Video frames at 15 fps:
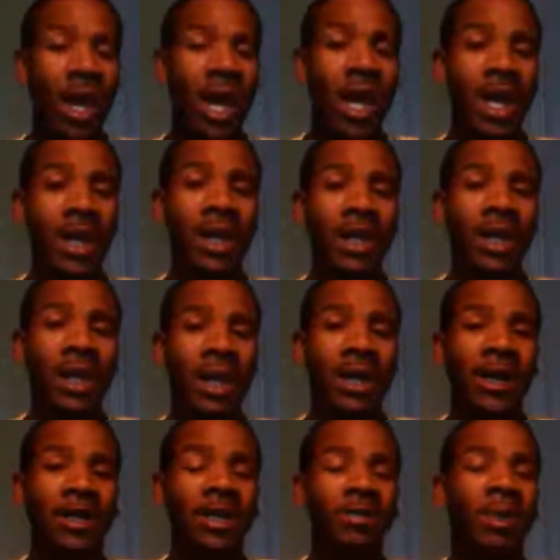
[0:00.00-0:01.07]
I
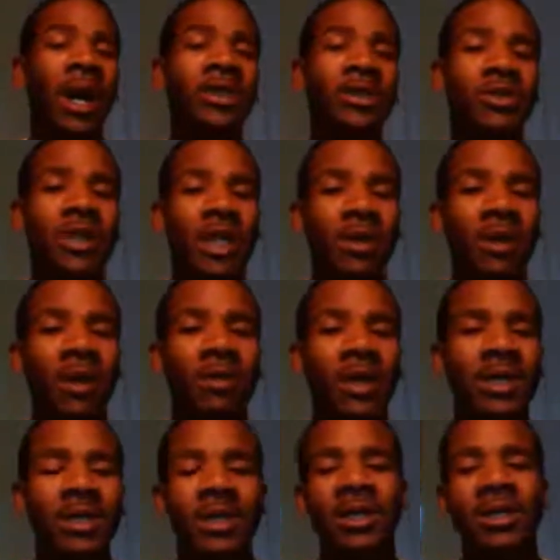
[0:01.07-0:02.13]
sponsored into my
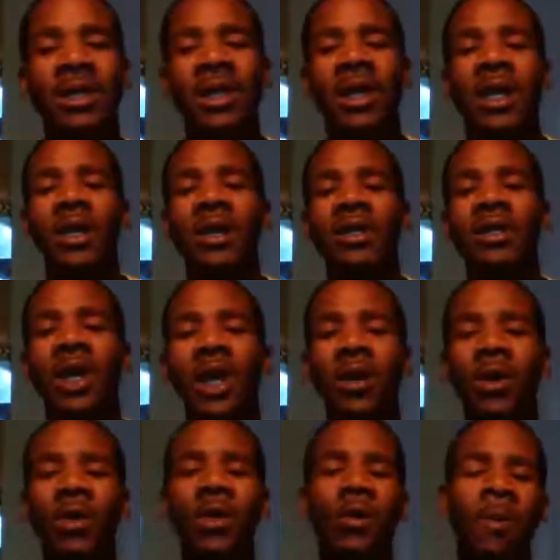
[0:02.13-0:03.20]
business.
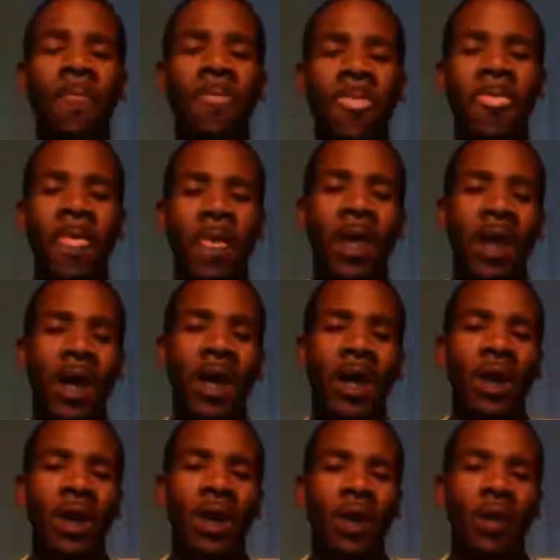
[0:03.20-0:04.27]
So
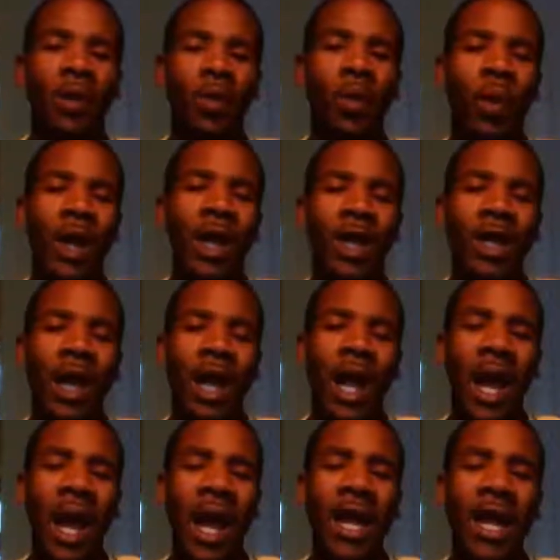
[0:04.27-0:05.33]
what
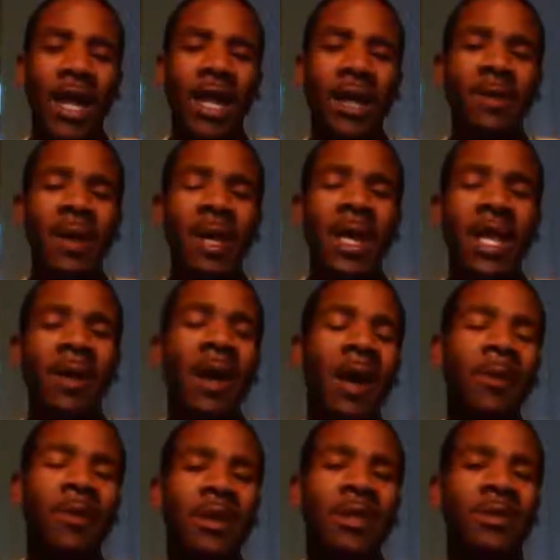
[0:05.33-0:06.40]
ended up
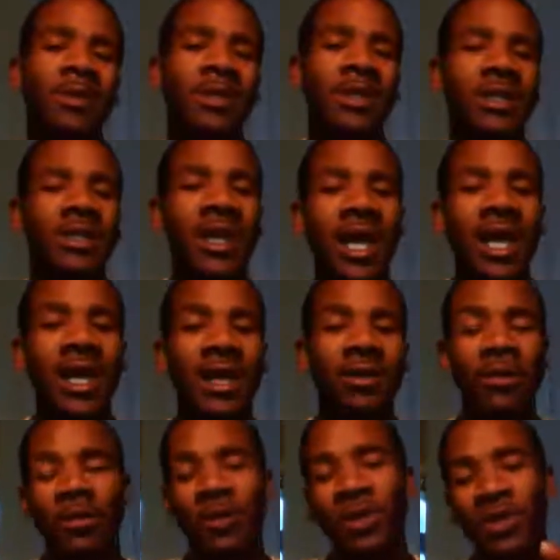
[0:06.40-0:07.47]
happening to me today
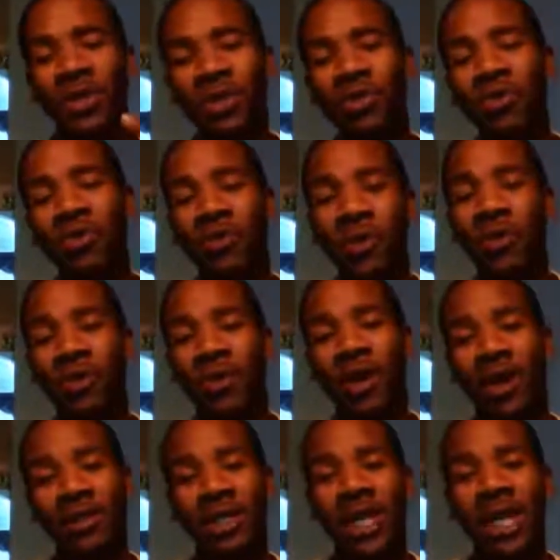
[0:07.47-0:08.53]
was two phone
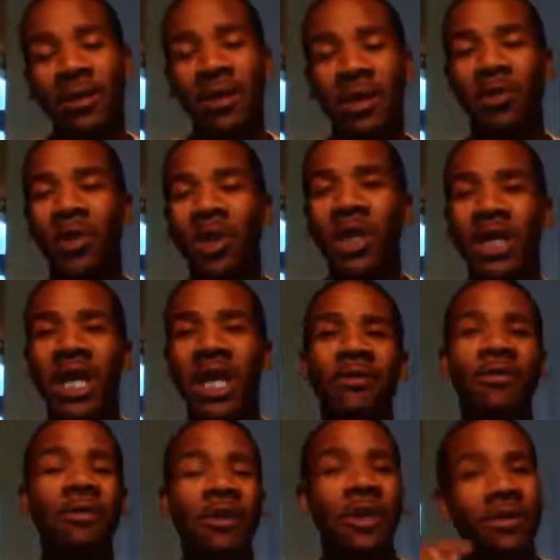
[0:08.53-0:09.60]
calls that came in. One
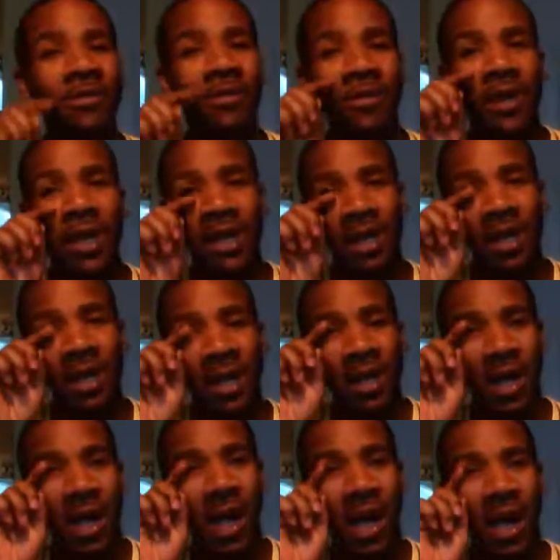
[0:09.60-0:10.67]
from a good friend
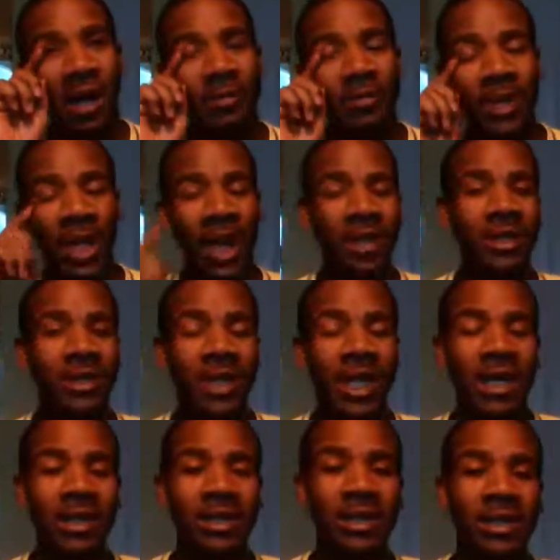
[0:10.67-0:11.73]
down in
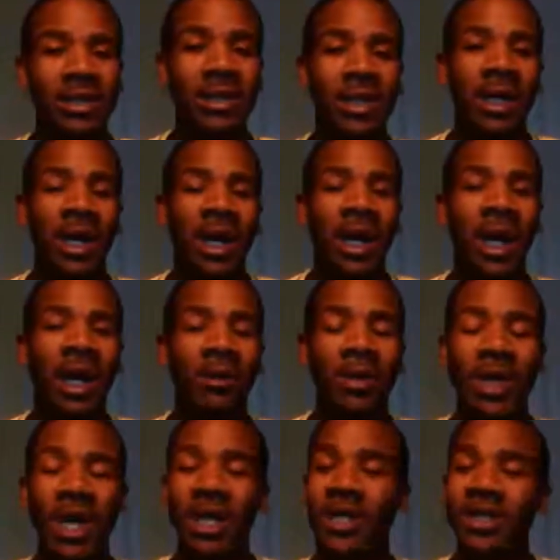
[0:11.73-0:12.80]
Texas.
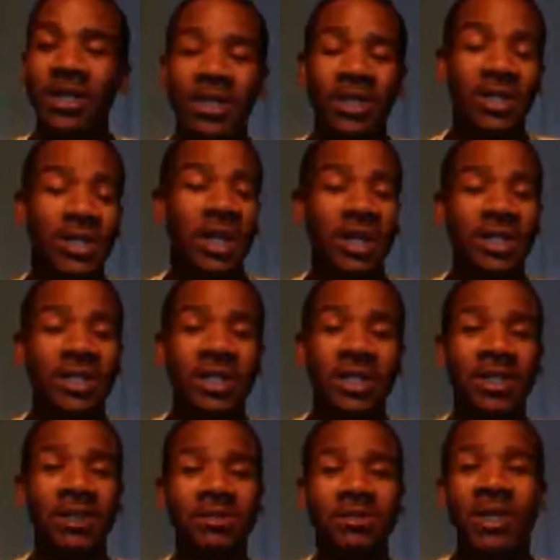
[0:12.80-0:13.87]
We got to just
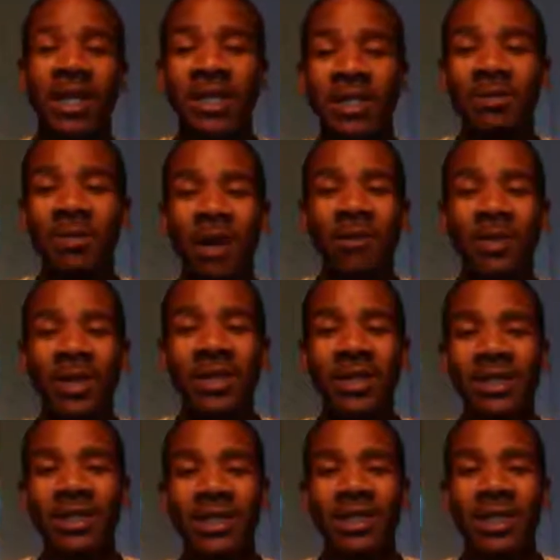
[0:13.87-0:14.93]
discussing some things about
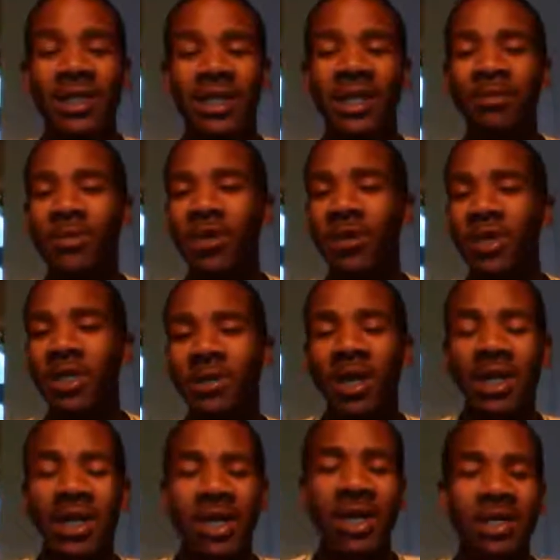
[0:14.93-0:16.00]
business and him throwing some
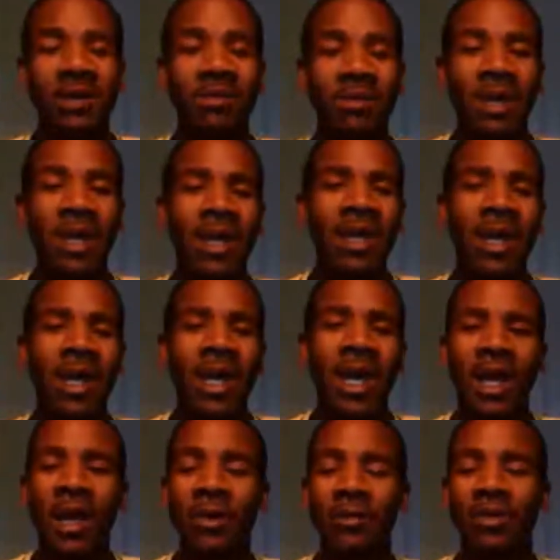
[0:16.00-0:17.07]
ideas at me
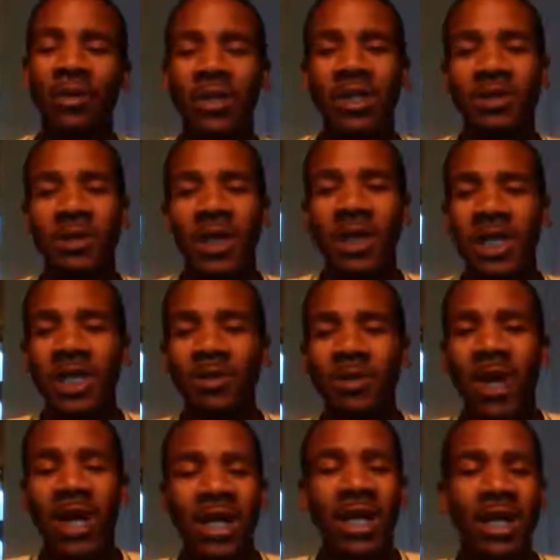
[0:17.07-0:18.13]
and I'm throwing some ideas
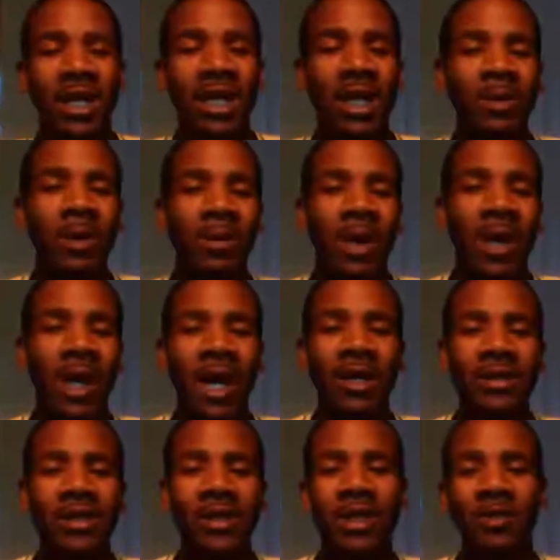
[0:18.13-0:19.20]
back at him about
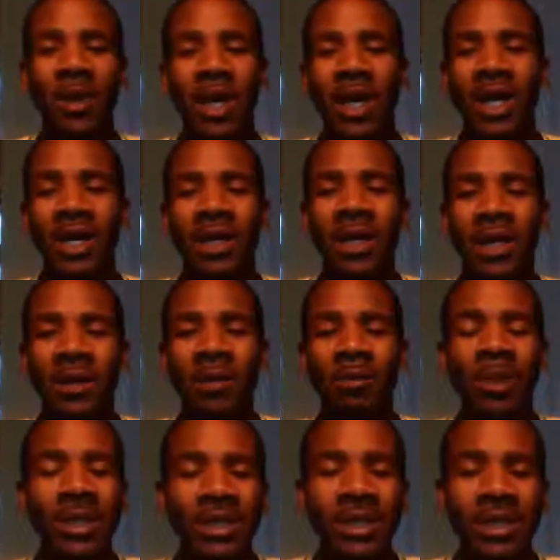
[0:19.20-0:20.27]
how to expand
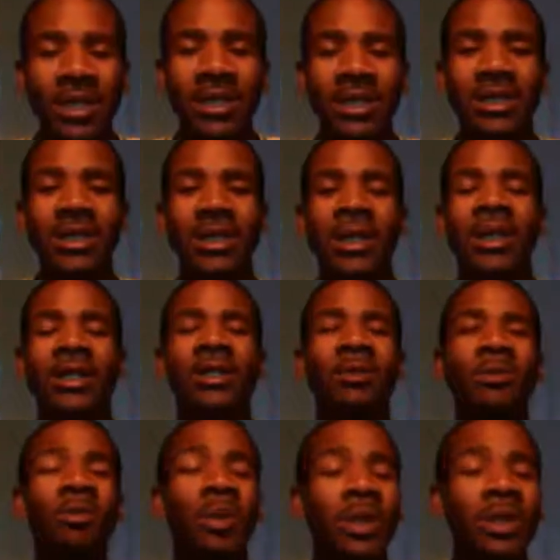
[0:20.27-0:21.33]
business and
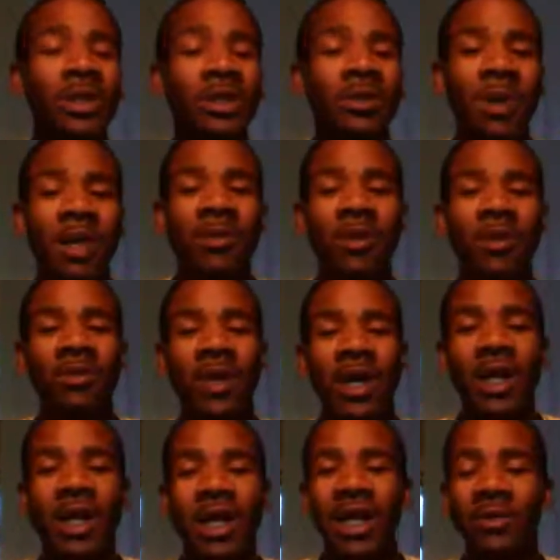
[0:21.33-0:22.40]
some books he may have been
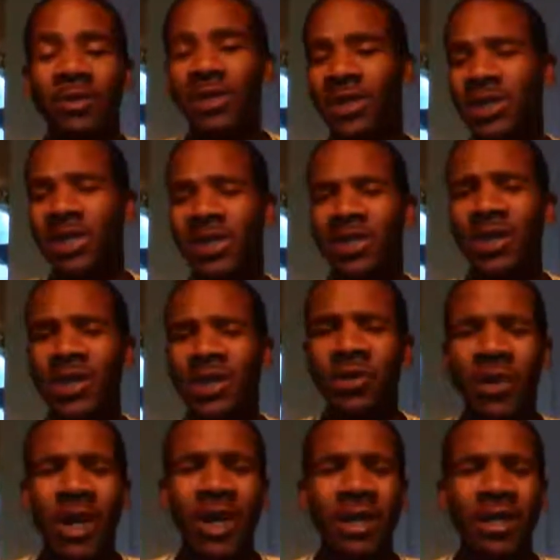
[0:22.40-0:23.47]
reading. And it was just a
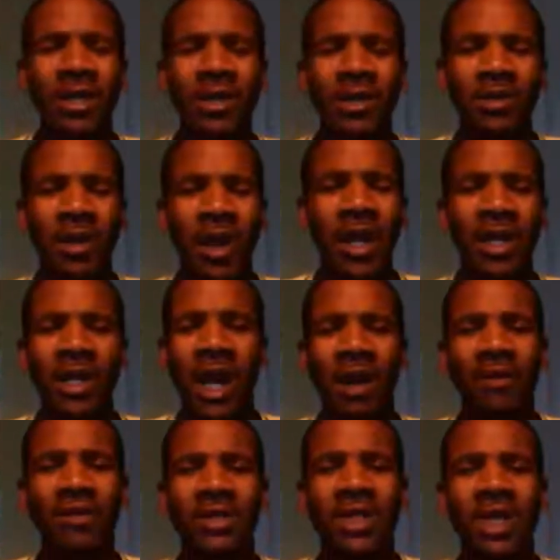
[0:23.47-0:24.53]
great
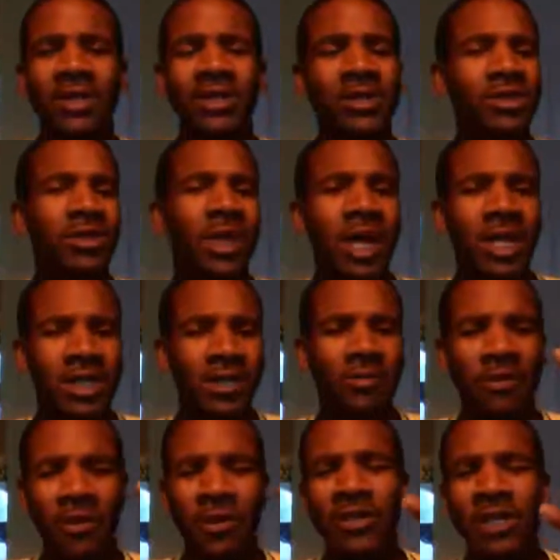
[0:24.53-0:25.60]
conversation. So that's the
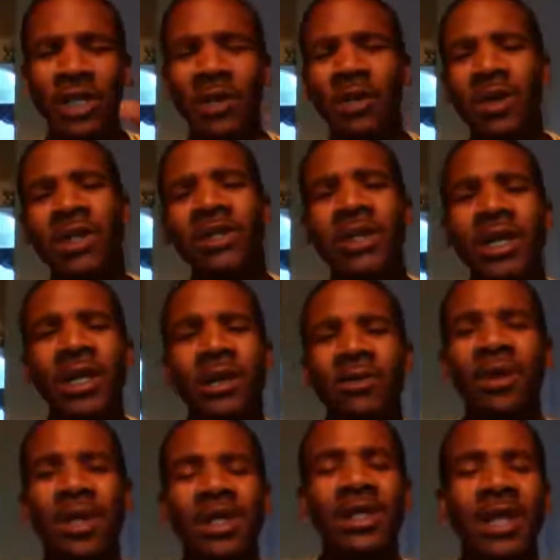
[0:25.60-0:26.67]
first thing I want
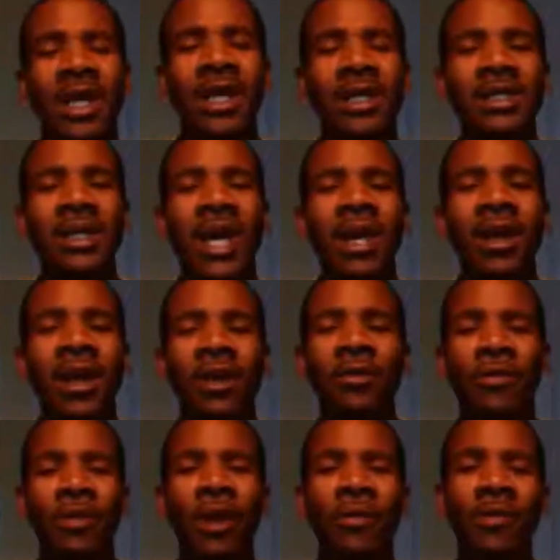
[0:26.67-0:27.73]
to say is that
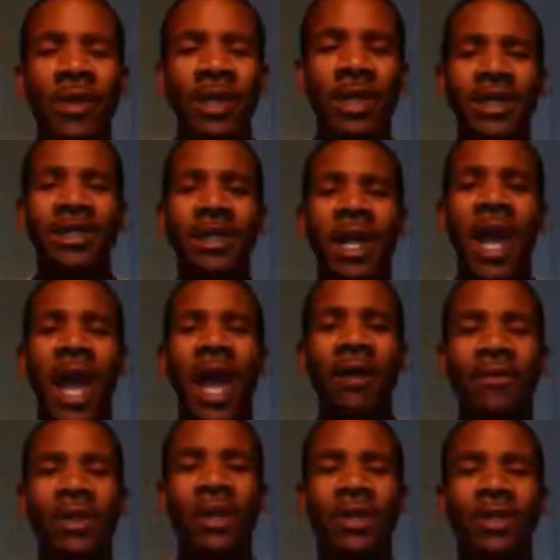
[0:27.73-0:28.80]
from these
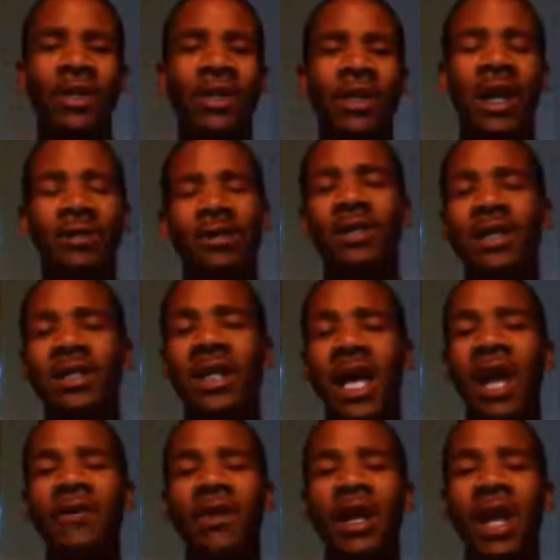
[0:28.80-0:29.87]
having a good conversation,
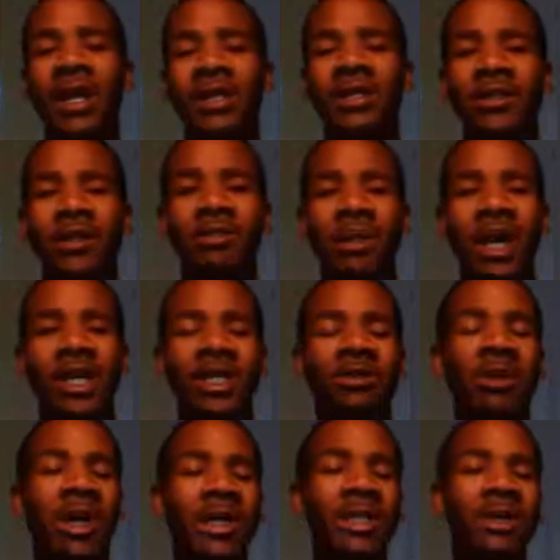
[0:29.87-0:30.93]
have a nice little
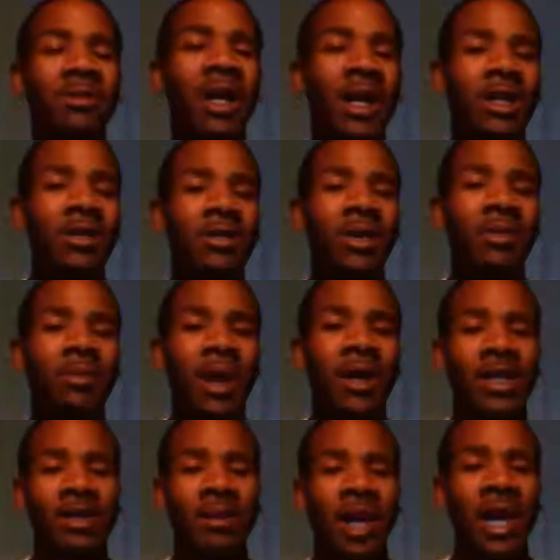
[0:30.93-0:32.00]
mastermind, somebody you can
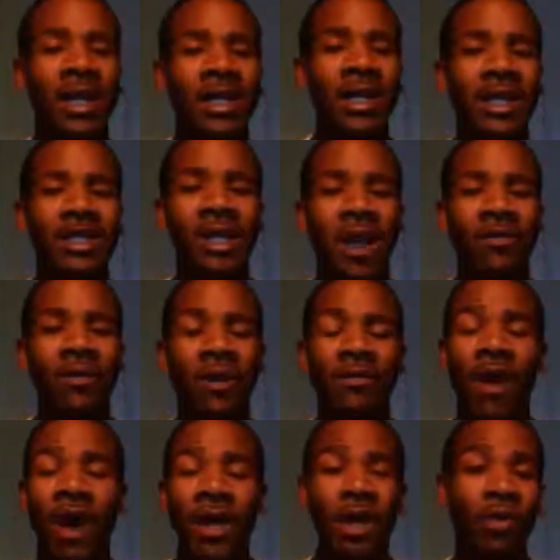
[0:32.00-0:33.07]
bounce some ideas off
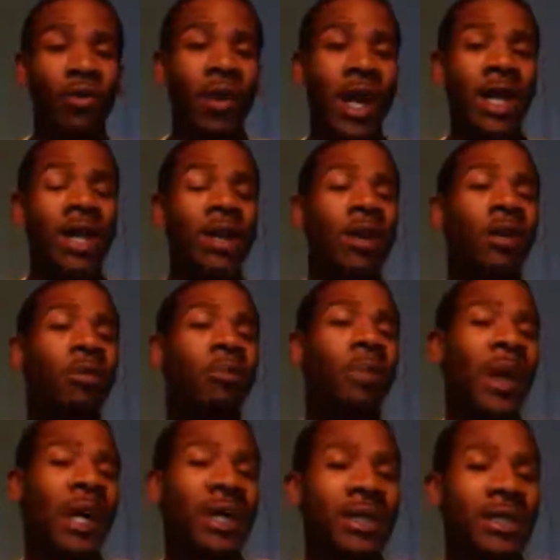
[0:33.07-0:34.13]
of on a regular
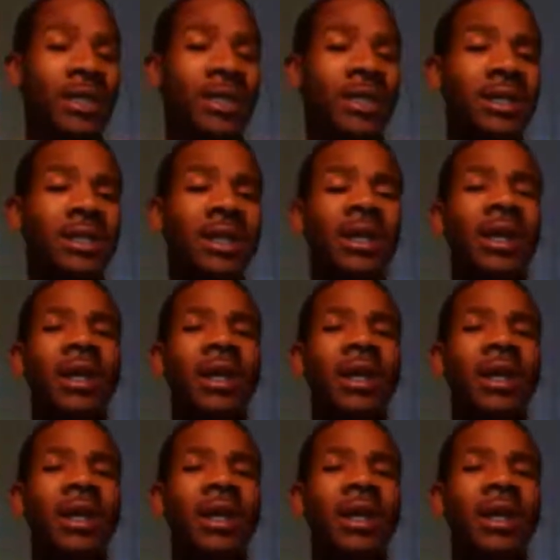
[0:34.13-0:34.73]
basis